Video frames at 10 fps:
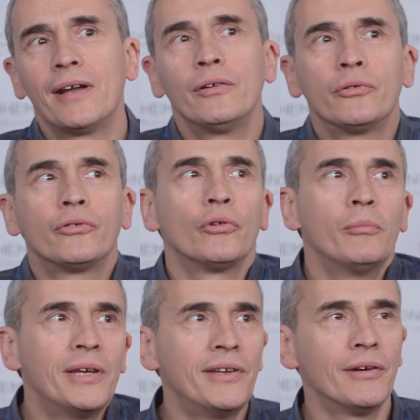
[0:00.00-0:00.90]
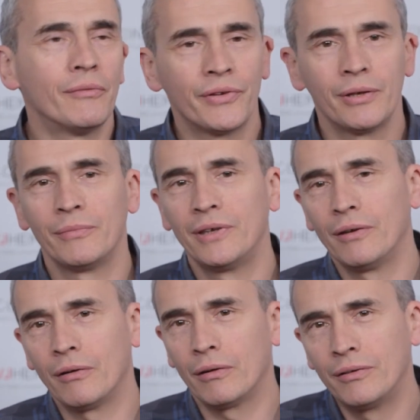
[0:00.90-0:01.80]
are not so many of them.
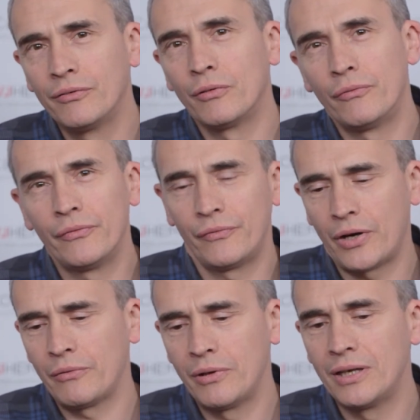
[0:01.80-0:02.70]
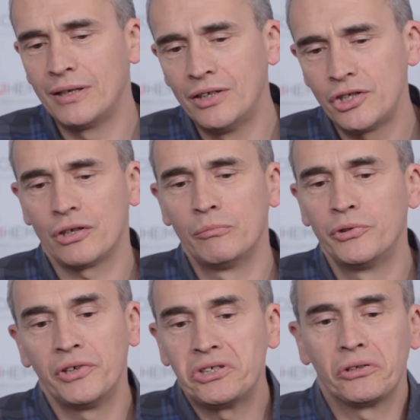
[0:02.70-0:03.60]
In the very initial
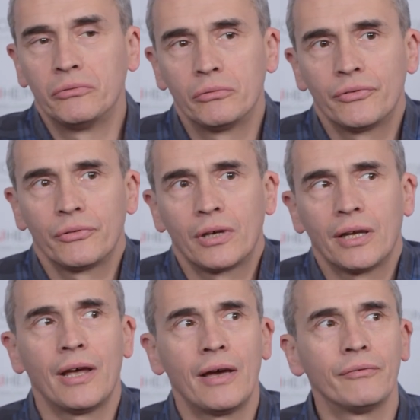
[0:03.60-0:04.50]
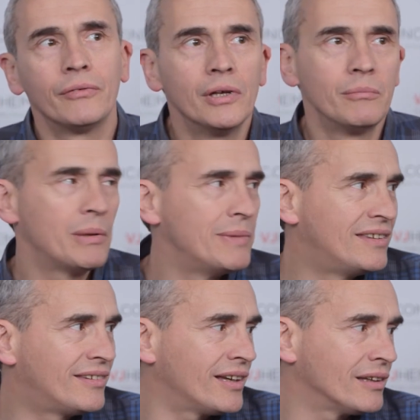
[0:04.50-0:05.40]
mutation, you can have maybe
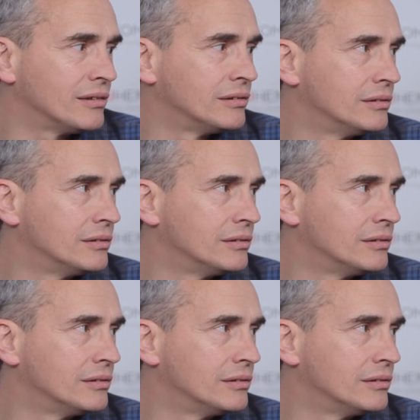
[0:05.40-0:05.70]
10